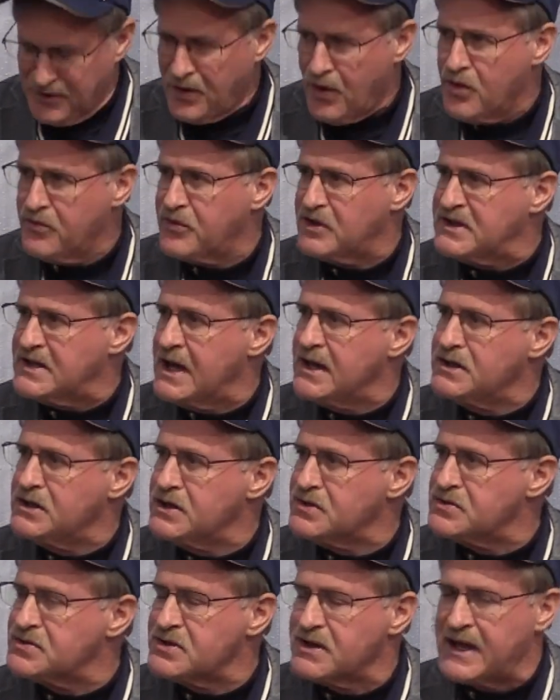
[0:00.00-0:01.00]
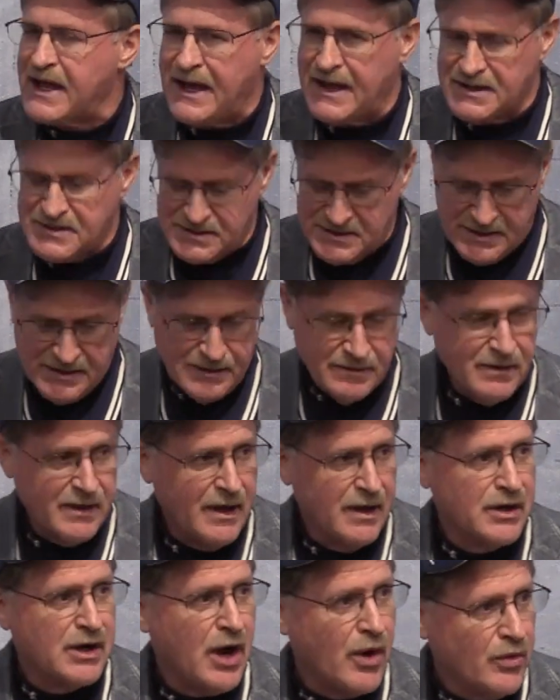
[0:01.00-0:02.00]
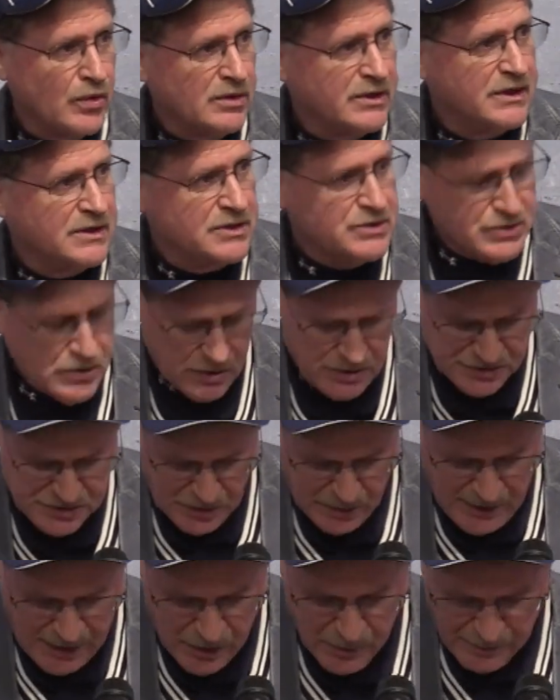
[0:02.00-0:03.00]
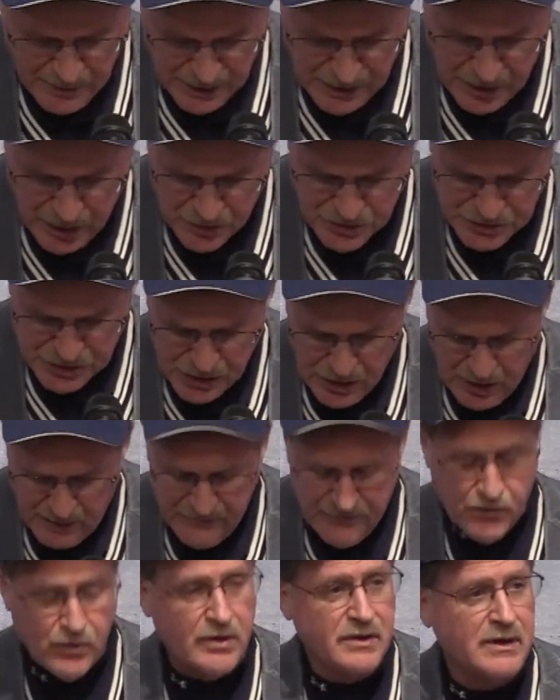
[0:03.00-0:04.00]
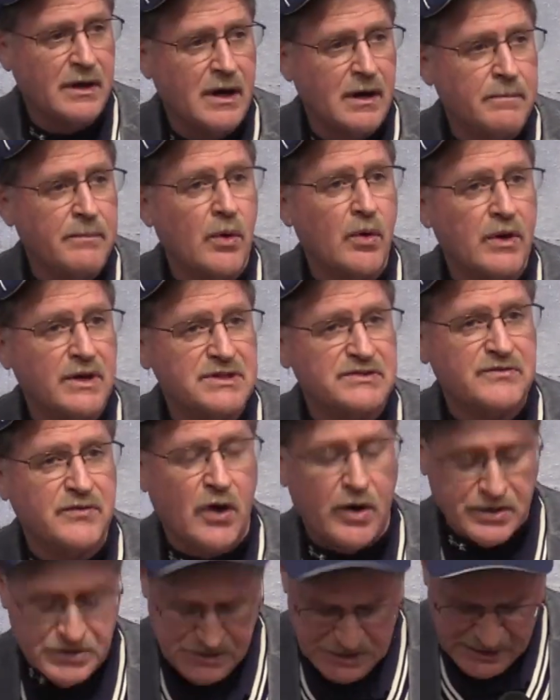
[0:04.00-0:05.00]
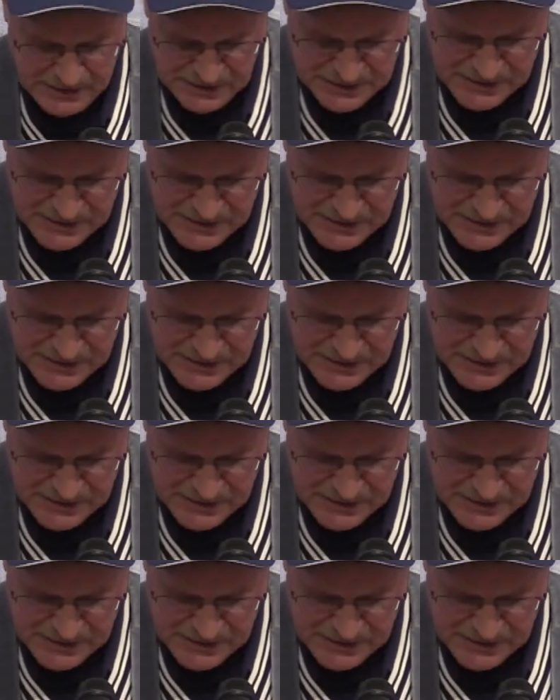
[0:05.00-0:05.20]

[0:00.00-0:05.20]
Over 10 years at Casady, and currently he's also helping coaching our boys varsity